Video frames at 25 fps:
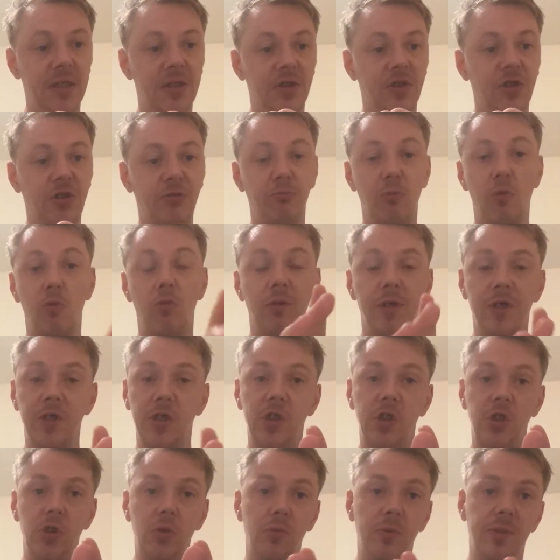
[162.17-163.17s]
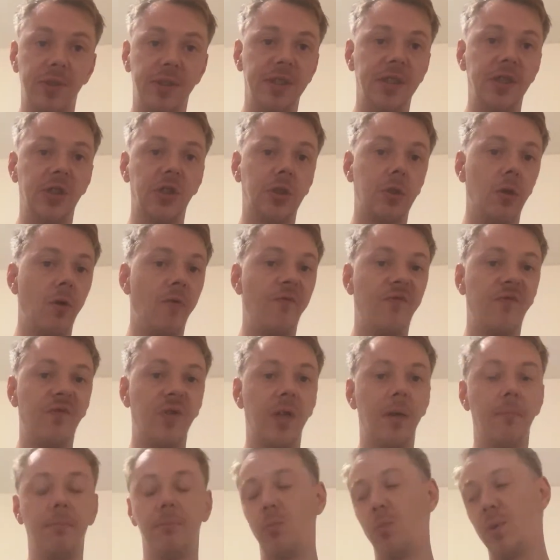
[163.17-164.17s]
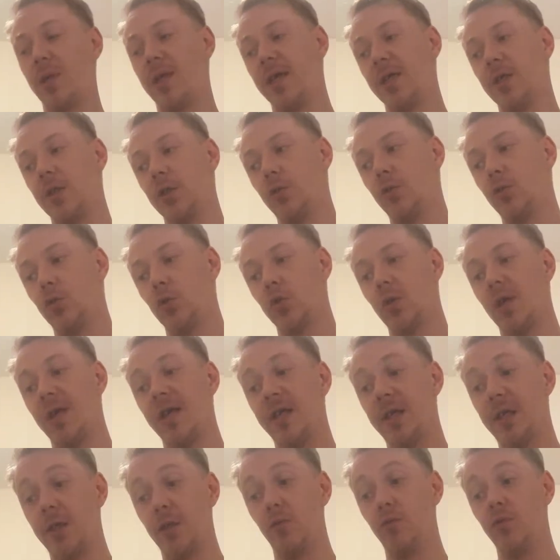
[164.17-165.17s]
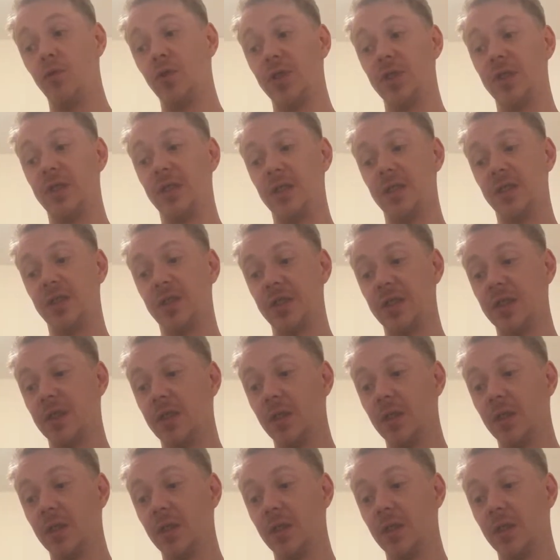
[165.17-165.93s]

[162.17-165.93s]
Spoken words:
a small issue with this golf club when I do try using it.